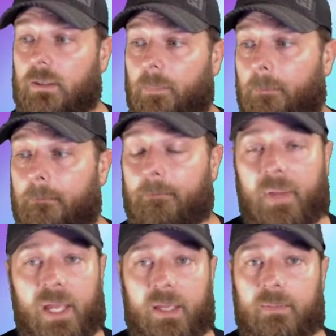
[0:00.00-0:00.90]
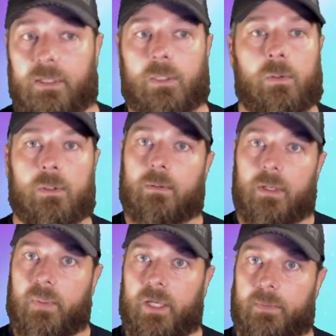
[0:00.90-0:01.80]
maybe 2 or
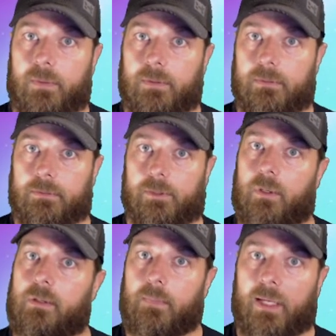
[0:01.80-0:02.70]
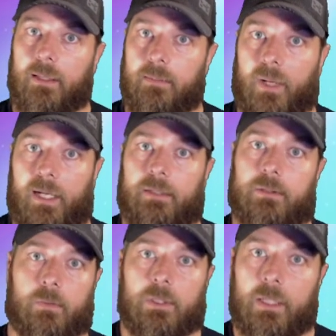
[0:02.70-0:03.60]
3 people. So it was mainly bots.
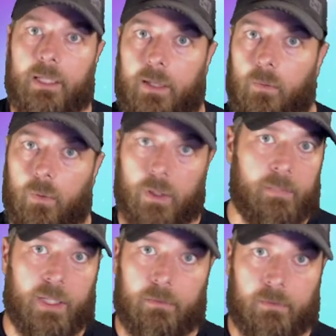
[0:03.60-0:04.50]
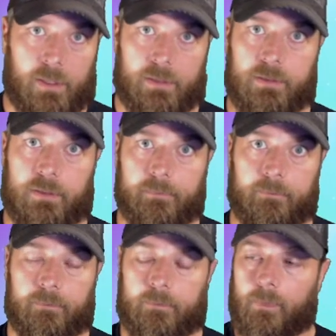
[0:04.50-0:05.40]
So we're looking at 1 minute runs,
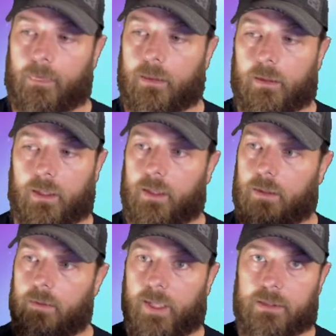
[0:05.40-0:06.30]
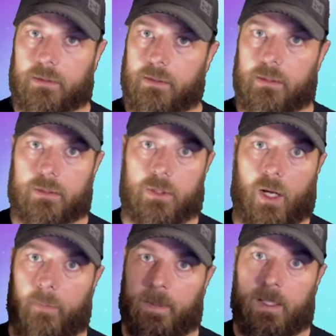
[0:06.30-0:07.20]
and you basically just
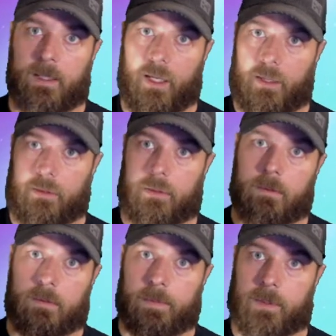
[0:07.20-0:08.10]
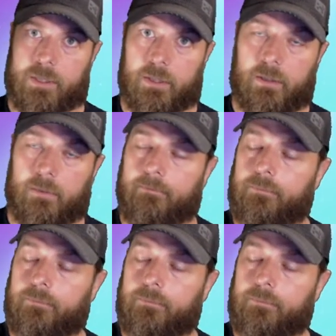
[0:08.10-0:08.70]
drop Angad and Akul pushing,